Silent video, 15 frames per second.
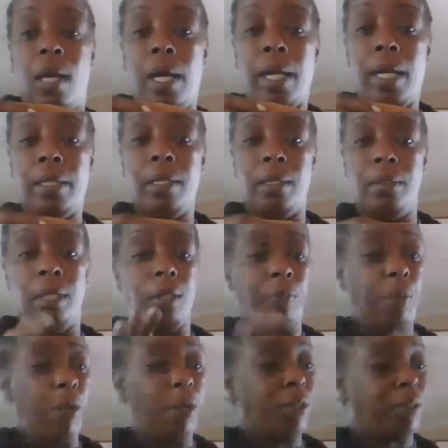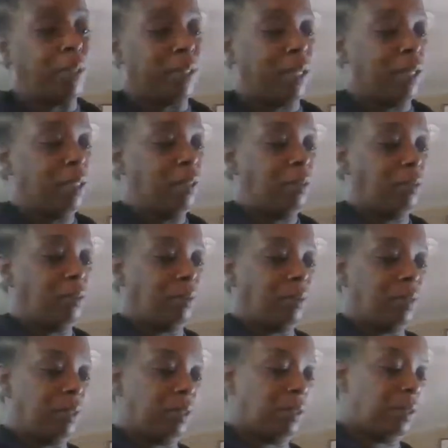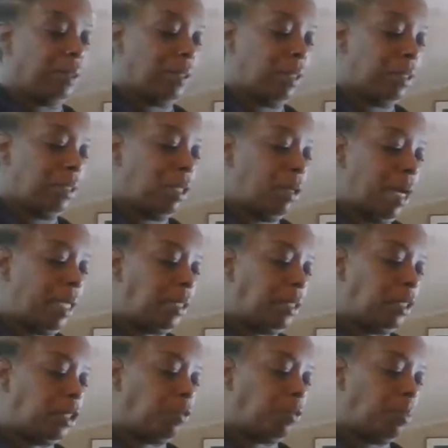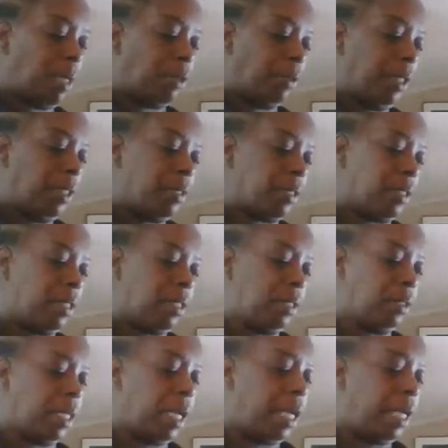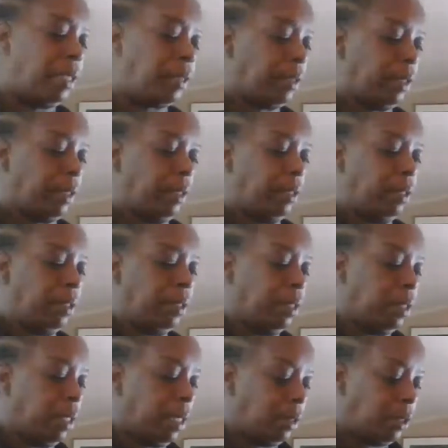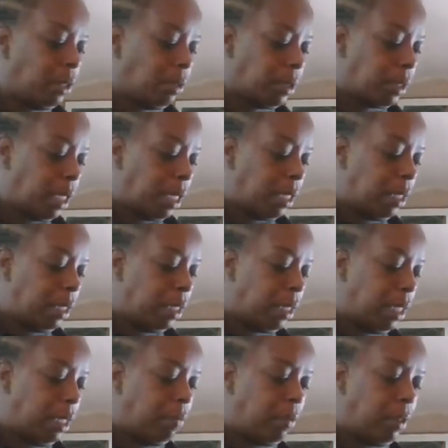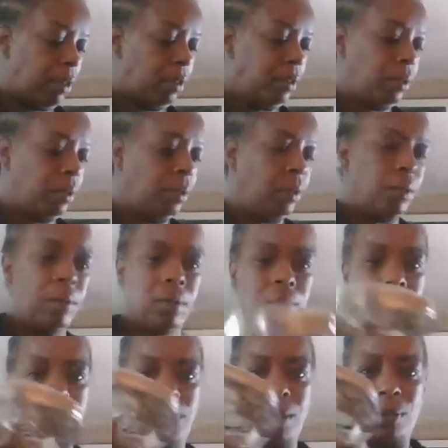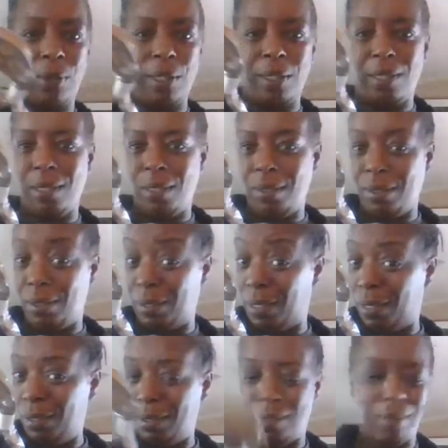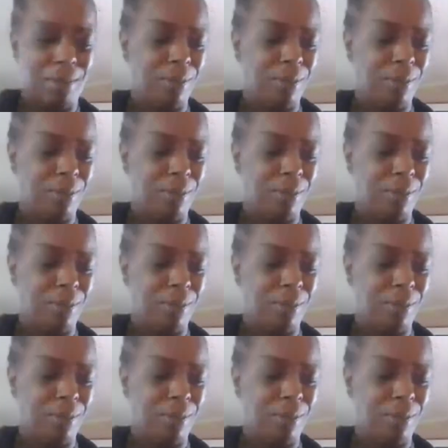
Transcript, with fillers: I got another purse, y'all. No, actually, this is for my grandson, Ashley and Josiah and Ava, my grandkids. Yeah.